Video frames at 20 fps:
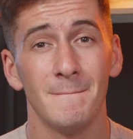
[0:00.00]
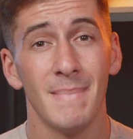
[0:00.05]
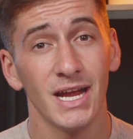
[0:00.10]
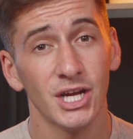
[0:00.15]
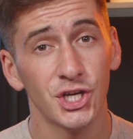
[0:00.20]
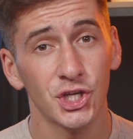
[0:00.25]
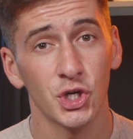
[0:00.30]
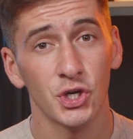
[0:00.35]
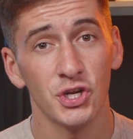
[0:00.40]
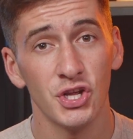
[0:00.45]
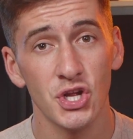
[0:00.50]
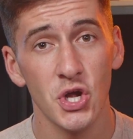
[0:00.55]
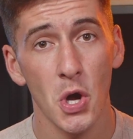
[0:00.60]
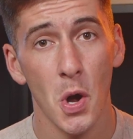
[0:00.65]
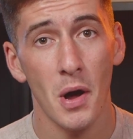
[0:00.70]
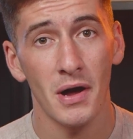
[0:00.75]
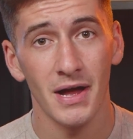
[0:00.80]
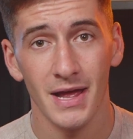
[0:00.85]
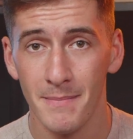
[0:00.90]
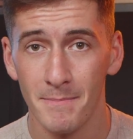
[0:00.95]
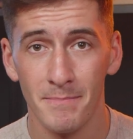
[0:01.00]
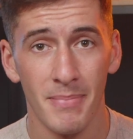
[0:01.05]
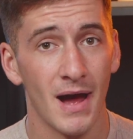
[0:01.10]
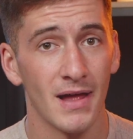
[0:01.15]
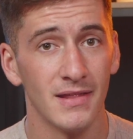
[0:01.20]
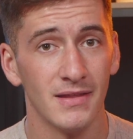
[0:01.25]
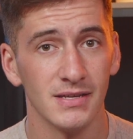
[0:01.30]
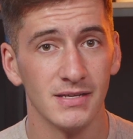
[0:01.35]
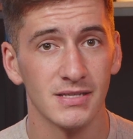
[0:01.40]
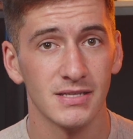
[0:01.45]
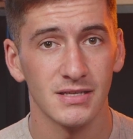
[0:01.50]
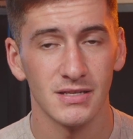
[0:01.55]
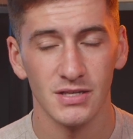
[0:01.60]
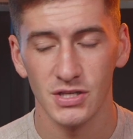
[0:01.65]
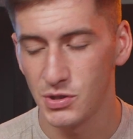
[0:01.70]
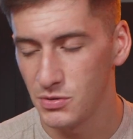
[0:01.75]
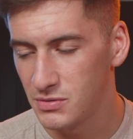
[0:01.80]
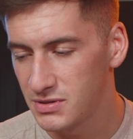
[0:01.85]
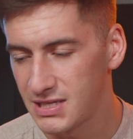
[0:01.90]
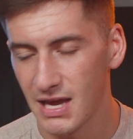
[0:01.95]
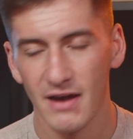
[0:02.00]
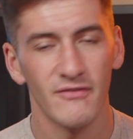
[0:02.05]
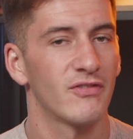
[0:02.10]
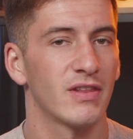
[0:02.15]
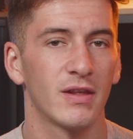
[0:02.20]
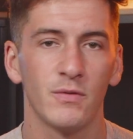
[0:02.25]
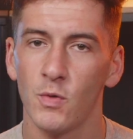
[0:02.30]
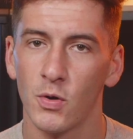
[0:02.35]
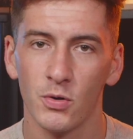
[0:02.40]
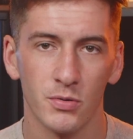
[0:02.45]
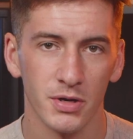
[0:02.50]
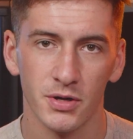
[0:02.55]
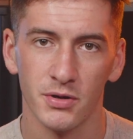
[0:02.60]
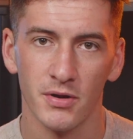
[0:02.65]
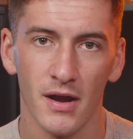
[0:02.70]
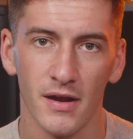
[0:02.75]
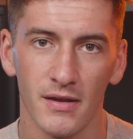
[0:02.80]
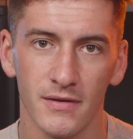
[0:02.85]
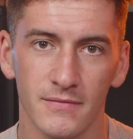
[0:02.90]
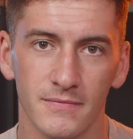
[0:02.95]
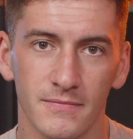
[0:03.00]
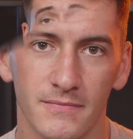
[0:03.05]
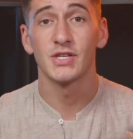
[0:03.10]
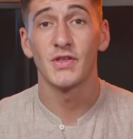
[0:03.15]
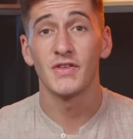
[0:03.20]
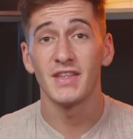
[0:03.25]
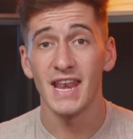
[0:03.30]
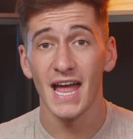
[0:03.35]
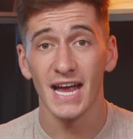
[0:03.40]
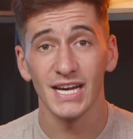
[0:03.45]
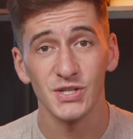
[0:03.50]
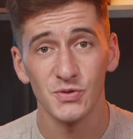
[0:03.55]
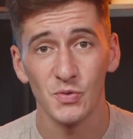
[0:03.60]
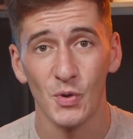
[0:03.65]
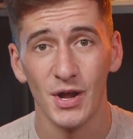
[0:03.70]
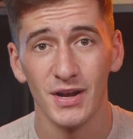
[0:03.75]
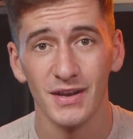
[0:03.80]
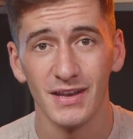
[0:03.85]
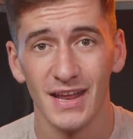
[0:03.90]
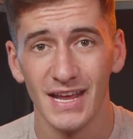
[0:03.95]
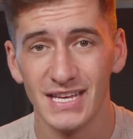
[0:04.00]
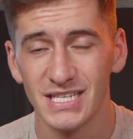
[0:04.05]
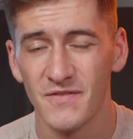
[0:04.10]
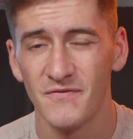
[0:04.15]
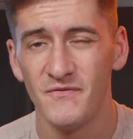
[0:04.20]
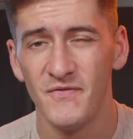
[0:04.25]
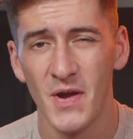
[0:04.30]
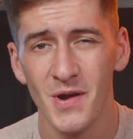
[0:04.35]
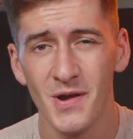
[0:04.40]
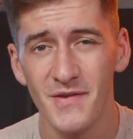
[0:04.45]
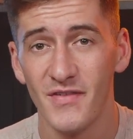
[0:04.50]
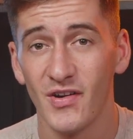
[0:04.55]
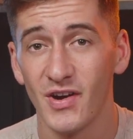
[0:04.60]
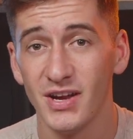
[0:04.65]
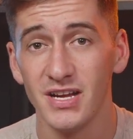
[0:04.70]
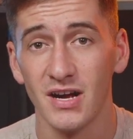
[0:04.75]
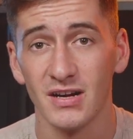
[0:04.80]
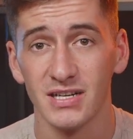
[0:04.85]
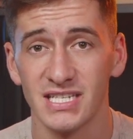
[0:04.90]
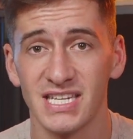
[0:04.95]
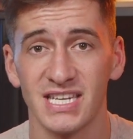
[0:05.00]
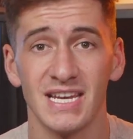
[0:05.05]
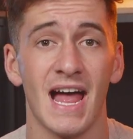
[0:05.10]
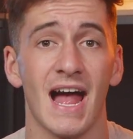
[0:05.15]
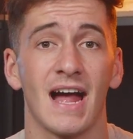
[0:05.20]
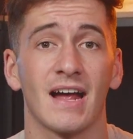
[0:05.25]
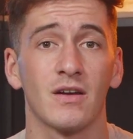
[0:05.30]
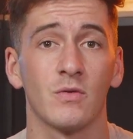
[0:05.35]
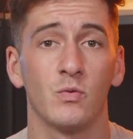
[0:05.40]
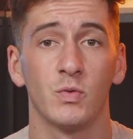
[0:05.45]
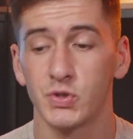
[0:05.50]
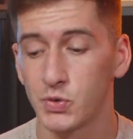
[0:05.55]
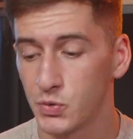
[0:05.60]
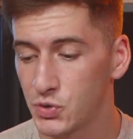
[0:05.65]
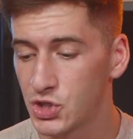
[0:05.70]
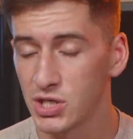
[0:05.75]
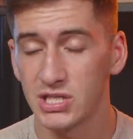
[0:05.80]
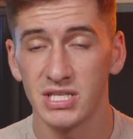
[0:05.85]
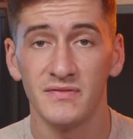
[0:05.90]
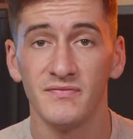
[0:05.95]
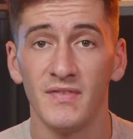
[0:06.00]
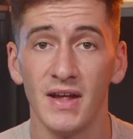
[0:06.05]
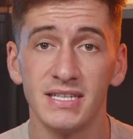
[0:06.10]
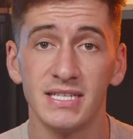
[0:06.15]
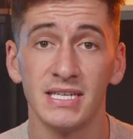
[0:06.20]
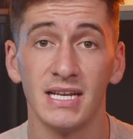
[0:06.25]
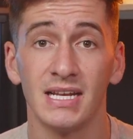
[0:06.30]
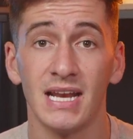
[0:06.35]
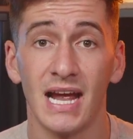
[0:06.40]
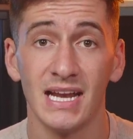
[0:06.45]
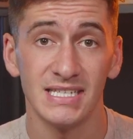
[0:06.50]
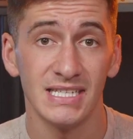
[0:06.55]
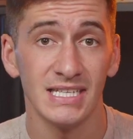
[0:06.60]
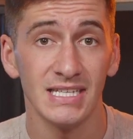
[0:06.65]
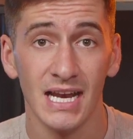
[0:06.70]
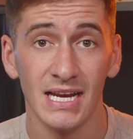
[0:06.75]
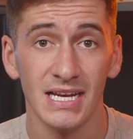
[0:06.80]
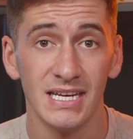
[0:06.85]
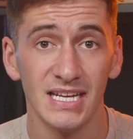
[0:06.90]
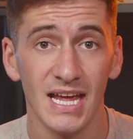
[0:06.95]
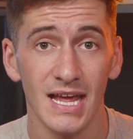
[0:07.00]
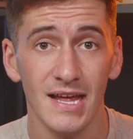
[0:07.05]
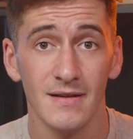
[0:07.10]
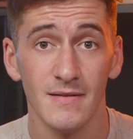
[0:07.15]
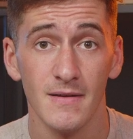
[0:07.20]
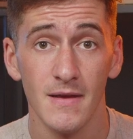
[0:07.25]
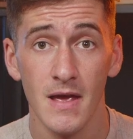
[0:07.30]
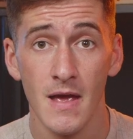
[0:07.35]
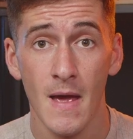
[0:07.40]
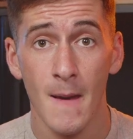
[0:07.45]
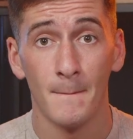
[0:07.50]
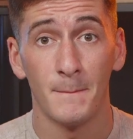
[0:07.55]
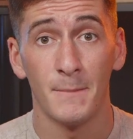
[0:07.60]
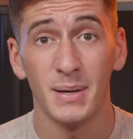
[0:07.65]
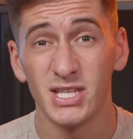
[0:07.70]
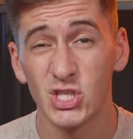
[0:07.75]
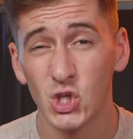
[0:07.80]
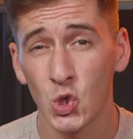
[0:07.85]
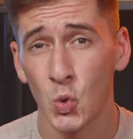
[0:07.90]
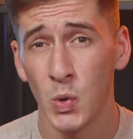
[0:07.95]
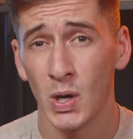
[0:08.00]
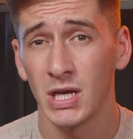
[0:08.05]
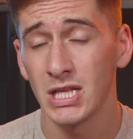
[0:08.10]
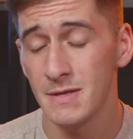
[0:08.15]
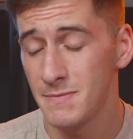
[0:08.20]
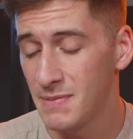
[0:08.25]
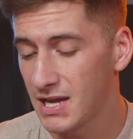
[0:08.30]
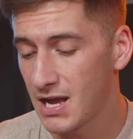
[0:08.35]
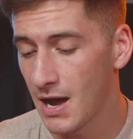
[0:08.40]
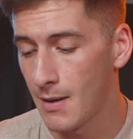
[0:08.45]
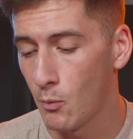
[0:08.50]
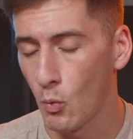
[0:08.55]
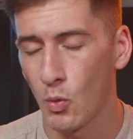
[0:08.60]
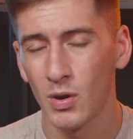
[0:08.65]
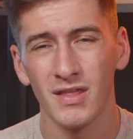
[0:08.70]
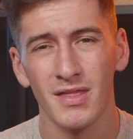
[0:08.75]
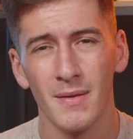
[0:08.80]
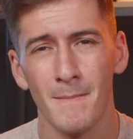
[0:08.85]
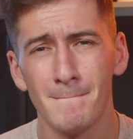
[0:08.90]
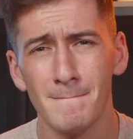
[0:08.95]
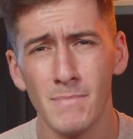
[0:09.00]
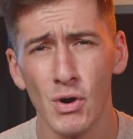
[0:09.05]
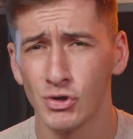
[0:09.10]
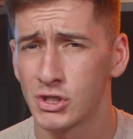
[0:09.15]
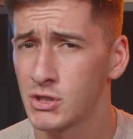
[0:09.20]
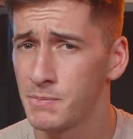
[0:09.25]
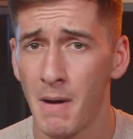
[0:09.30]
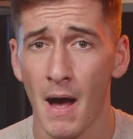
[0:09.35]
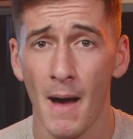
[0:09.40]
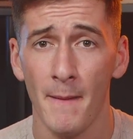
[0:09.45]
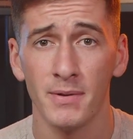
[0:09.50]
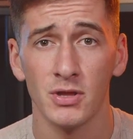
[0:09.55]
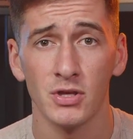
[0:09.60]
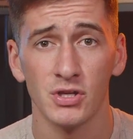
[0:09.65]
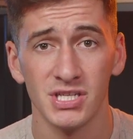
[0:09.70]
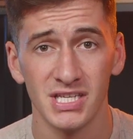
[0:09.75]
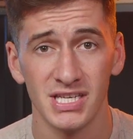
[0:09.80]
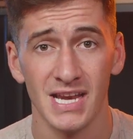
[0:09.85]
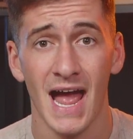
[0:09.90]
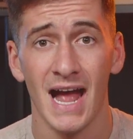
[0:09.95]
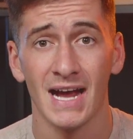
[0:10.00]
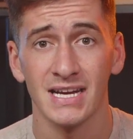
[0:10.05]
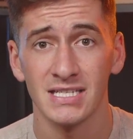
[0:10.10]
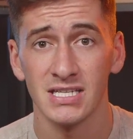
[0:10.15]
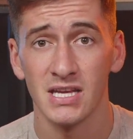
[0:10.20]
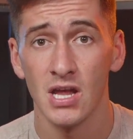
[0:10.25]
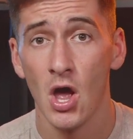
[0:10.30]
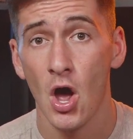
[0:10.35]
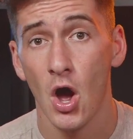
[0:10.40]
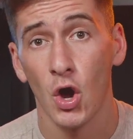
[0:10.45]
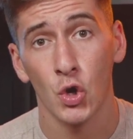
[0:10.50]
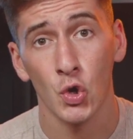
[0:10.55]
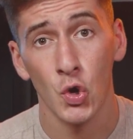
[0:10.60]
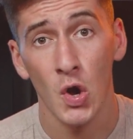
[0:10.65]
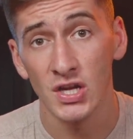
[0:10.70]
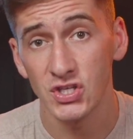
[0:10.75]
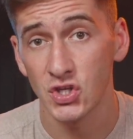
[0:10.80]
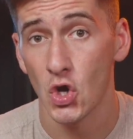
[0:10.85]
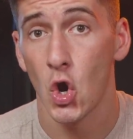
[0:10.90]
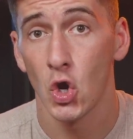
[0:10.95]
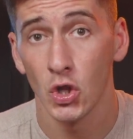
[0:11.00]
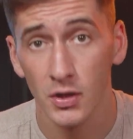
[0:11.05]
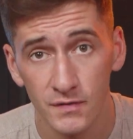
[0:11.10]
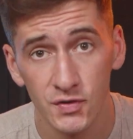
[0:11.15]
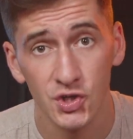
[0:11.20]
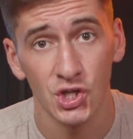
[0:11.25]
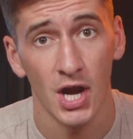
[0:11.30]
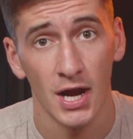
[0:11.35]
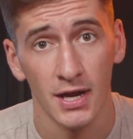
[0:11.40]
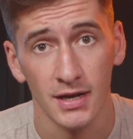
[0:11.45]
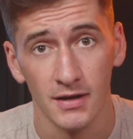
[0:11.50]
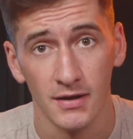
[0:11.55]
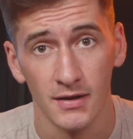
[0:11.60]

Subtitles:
make sure you go out and buy this. You definitely won't regret it. So the next one is a very, very young snack, which was just invented in 1998, but it's quickly become one of the most popular snacks across all of China.